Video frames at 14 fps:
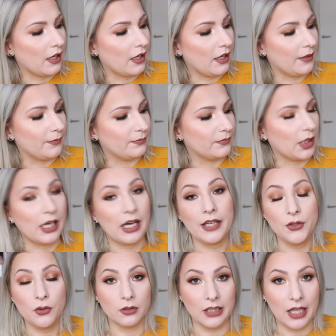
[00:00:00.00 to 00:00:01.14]
I
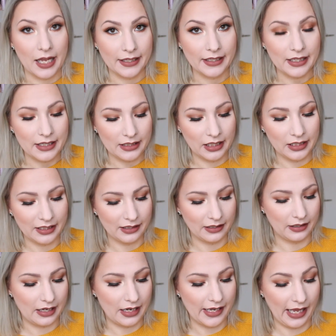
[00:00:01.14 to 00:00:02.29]
do like it.
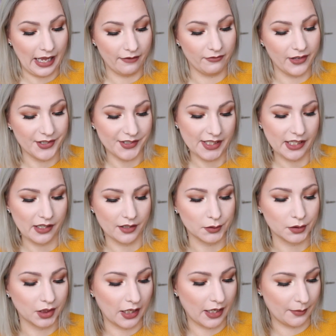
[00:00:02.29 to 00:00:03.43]
I have very hard
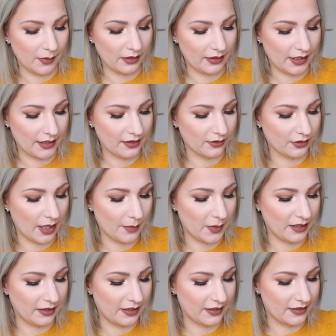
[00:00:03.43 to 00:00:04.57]
time
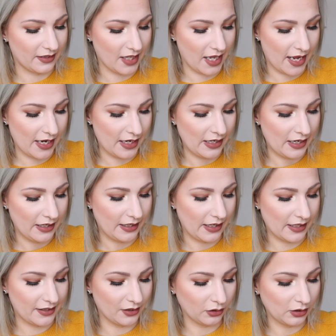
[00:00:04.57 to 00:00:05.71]
describing this shade.
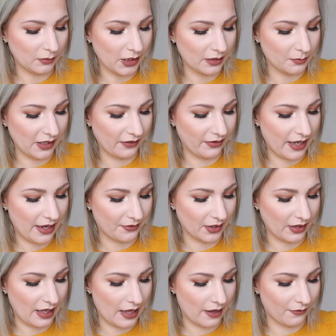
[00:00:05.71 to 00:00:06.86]
It's not like my
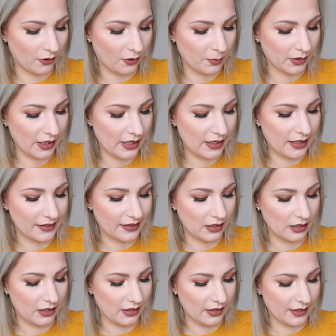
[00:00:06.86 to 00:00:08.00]
favorite ever, but it is
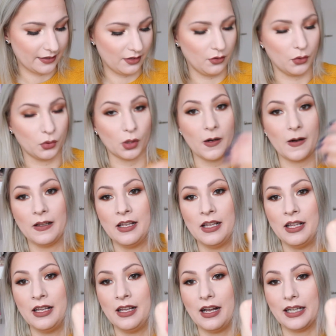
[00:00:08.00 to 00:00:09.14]
a nice neutral.
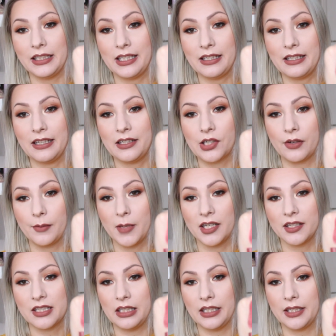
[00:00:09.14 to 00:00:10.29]
I think it
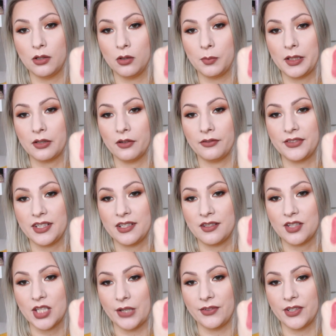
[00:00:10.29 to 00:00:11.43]
reminds a little bit of this
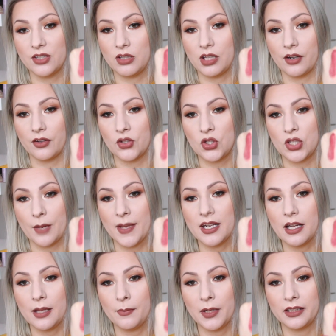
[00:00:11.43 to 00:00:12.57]
Jeffree Star
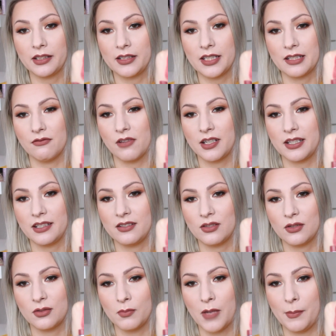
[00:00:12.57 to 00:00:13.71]
Gemini, but this one is just